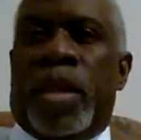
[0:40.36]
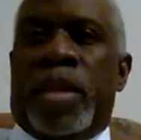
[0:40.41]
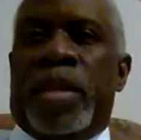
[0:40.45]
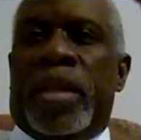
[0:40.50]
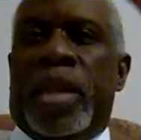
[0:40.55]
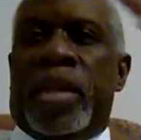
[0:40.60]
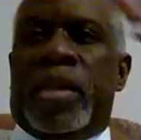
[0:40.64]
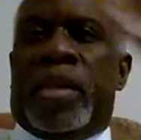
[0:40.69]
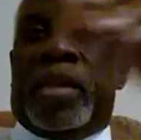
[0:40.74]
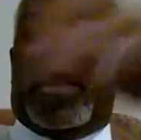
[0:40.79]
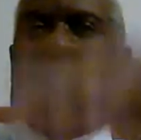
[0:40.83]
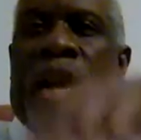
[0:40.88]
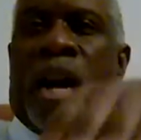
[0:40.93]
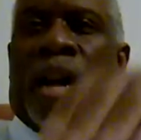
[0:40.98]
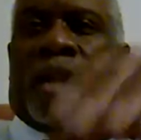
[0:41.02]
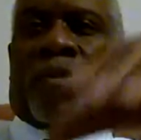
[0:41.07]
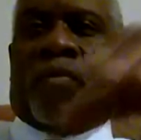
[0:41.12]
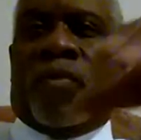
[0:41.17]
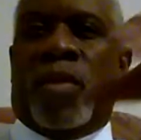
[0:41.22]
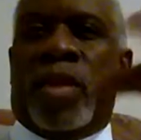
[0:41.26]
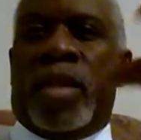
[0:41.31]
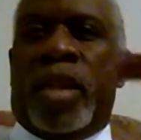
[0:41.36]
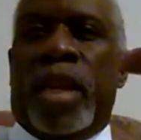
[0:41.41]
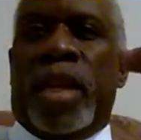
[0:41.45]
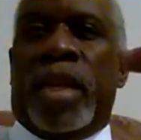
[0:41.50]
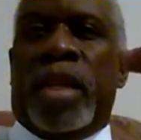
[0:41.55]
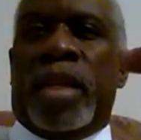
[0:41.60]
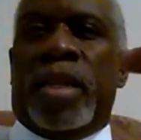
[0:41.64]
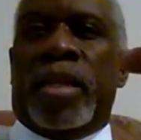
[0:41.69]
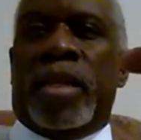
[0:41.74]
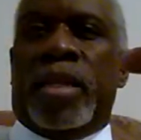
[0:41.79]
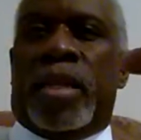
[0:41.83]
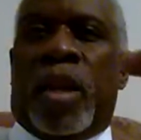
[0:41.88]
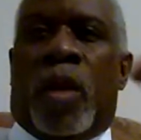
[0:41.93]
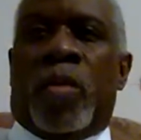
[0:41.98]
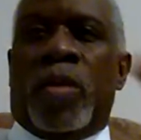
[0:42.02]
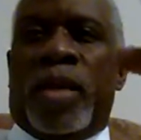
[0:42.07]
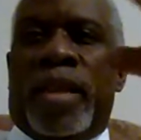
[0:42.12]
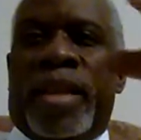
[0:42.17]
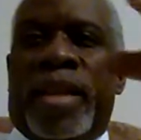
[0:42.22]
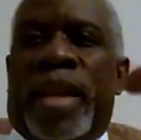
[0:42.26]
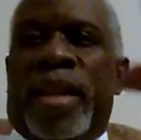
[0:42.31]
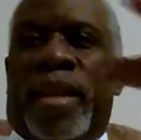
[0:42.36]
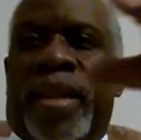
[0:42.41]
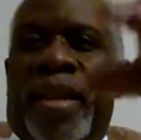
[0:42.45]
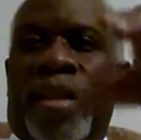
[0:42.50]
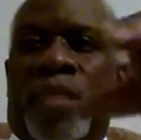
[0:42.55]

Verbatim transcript: bring this doctrine, don't let